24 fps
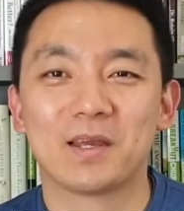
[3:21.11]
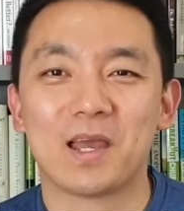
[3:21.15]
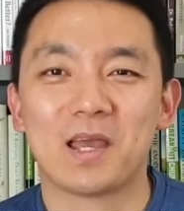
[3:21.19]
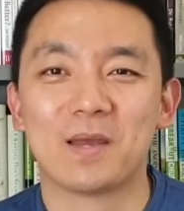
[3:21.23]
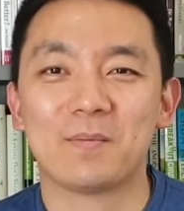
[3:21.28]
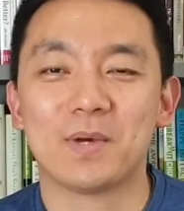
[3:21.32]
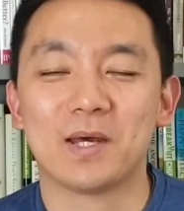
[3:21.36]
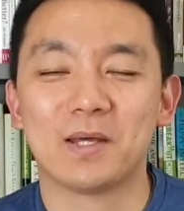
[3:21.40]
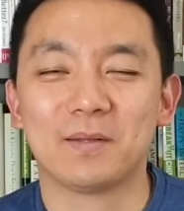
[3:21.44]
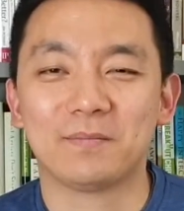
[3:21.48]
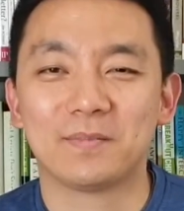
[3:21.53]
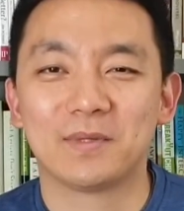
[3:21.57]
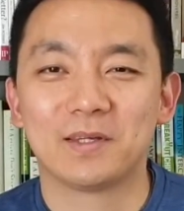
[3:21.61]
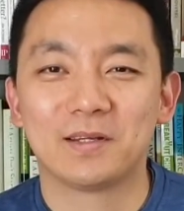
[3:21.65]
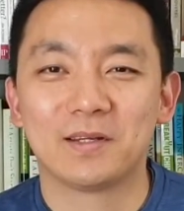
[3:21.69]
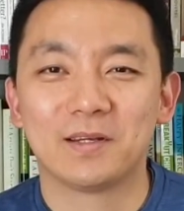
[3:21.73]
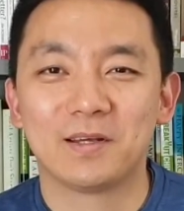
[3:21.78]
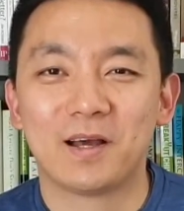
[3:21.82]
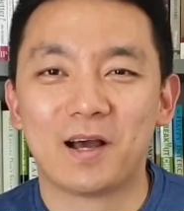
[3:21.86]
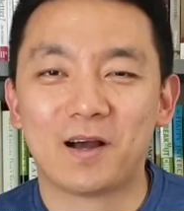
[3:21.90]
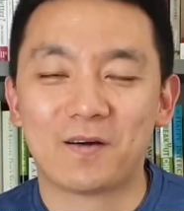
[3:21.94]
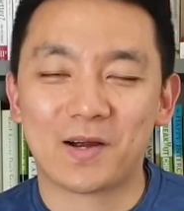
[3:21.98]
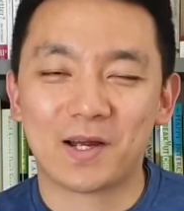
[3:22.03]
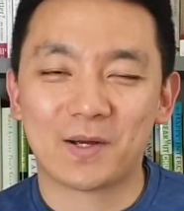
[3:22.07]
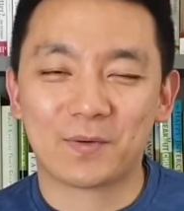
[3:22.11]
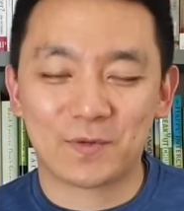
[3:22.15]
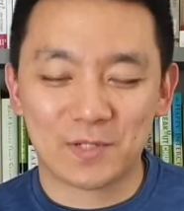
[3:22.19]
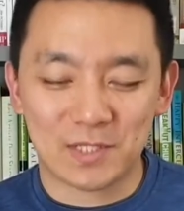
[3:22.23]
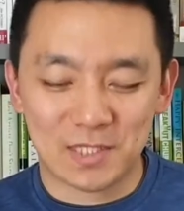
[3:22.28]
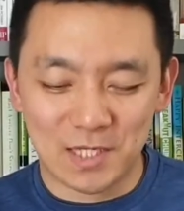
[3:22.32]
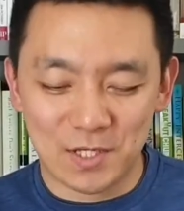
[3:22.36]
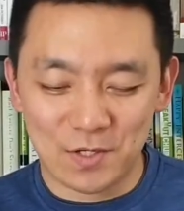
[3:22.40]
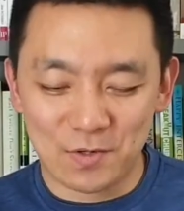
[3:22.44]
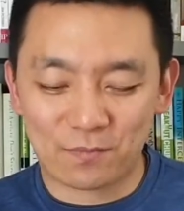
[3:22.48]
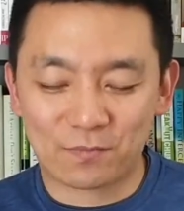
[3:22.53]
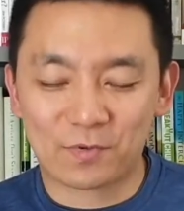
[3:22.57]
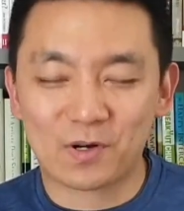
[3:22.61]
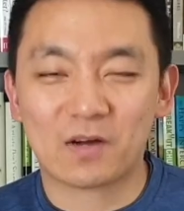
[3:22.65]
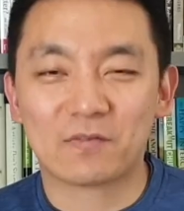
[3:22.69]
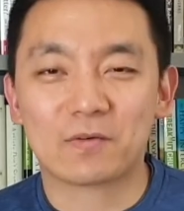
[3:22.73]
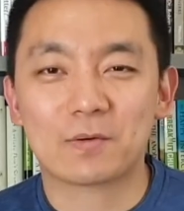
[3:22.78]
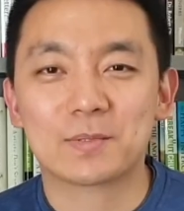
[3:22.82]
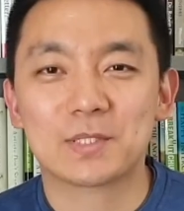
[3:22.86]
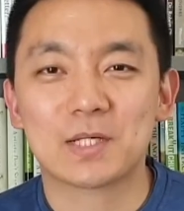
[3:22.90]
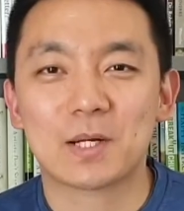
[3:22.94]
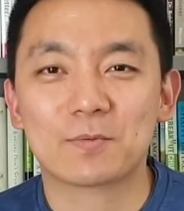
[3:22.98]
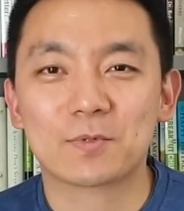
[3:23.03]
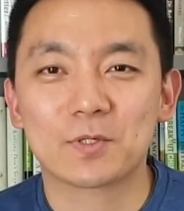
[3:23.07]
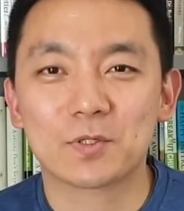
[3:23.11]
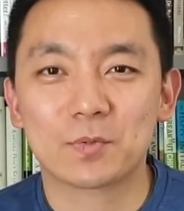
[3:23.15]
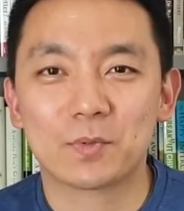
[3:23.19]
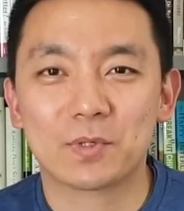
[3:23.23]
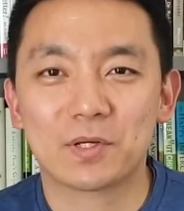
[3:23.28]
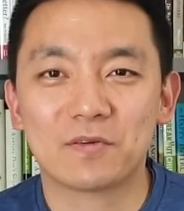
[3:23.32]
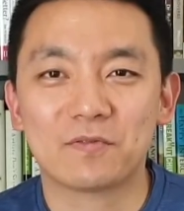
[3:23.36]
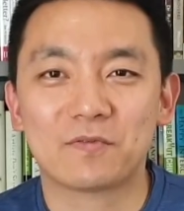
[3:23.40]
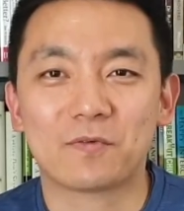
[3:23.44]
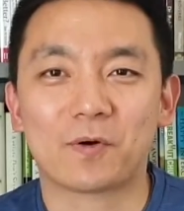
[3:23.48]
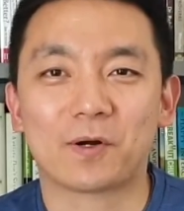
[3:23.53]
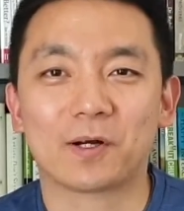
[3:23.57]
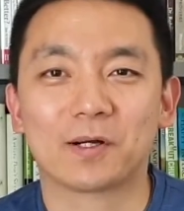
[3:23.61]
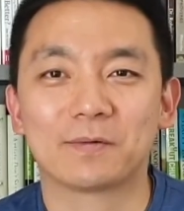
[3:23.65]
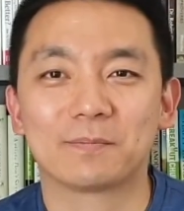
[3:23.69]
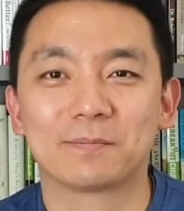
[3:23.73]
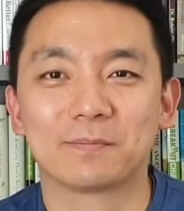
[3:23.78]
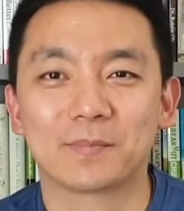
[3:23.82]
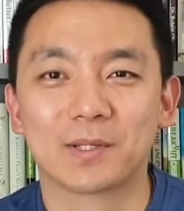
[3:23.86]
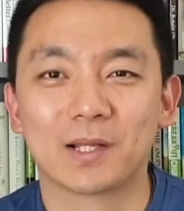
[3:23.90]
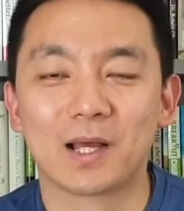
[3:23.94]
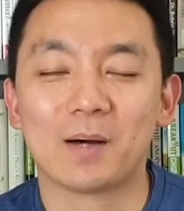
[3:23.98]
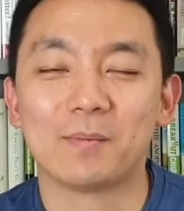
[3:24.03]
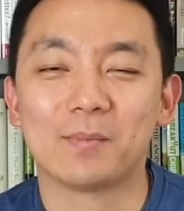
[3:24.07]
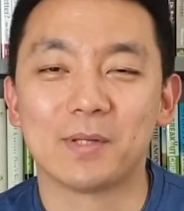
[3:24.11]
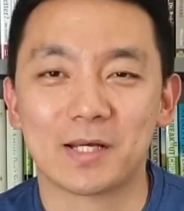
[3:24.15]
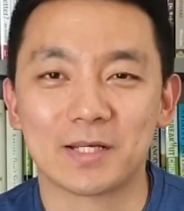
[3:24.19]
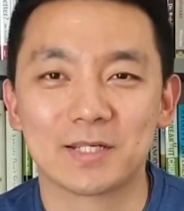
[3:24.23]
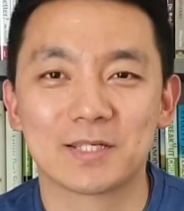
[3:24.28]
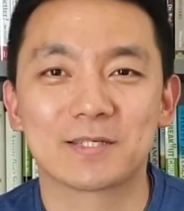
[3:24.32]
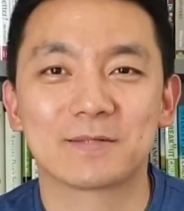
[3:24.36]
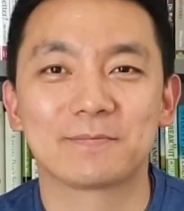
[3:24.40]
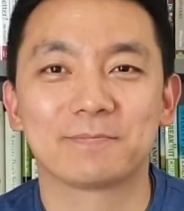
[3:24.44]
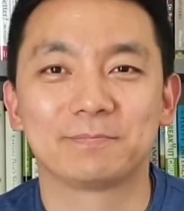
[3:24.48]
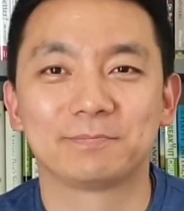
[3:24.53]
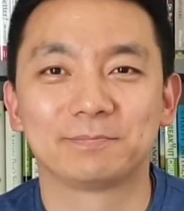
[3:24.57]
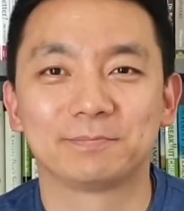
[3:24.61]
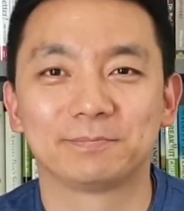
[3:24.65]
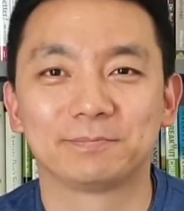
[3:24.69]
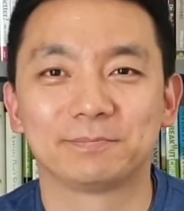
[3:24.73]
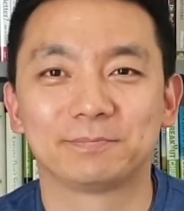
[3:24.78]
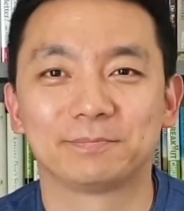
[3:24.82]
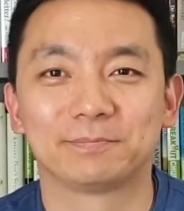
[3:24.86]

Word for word: Amen. All right, we'll see you in Proverbs chapter 24. God bless.